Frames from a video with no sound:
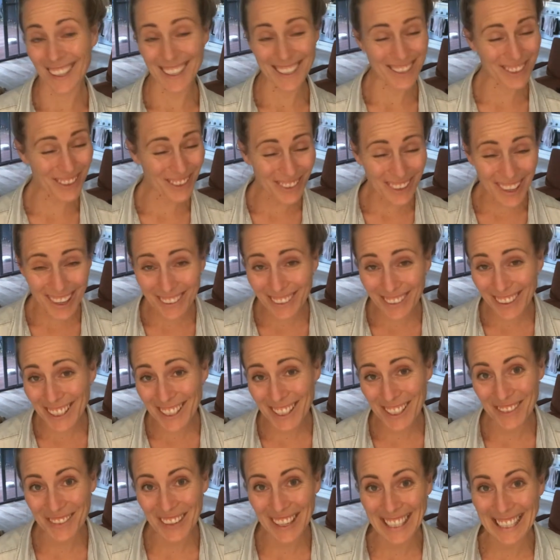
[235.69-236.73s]
guys, great way to
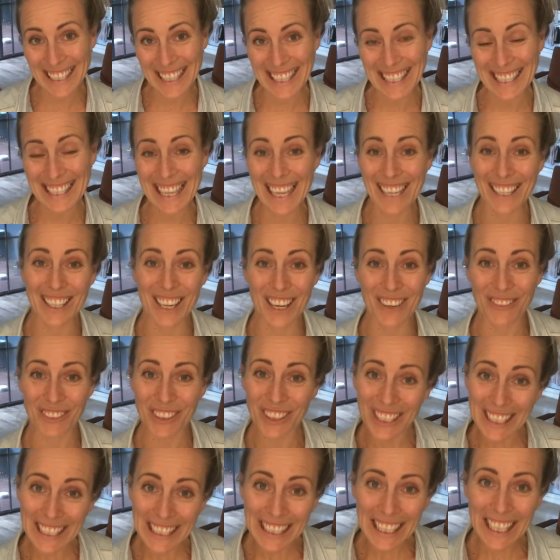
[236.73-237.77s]
spend a Saturday
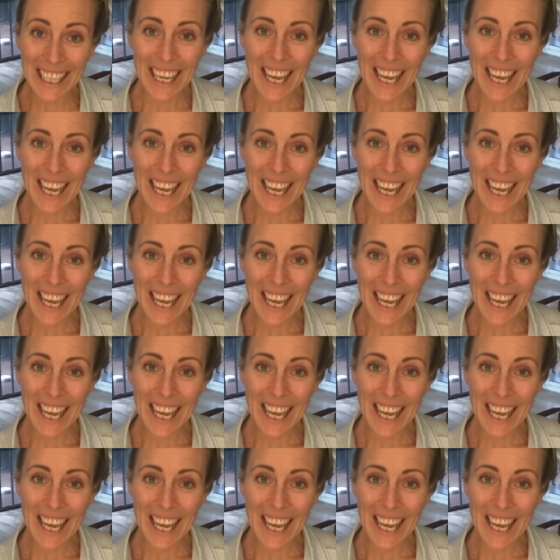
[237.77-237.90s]
morning.